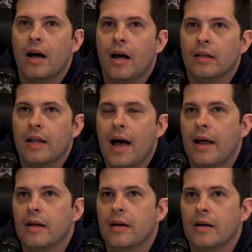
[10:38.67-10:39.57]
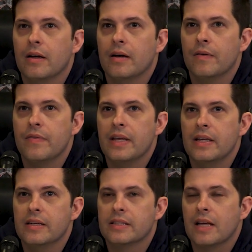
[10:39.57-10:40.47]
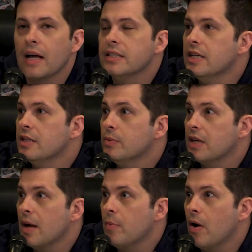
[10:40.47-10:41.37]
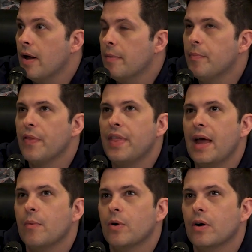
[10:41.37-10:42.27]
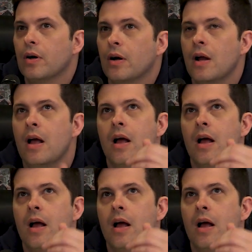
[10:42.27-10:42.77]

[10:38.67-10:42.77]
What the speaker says: a lot of these cutscenes would come on, but they were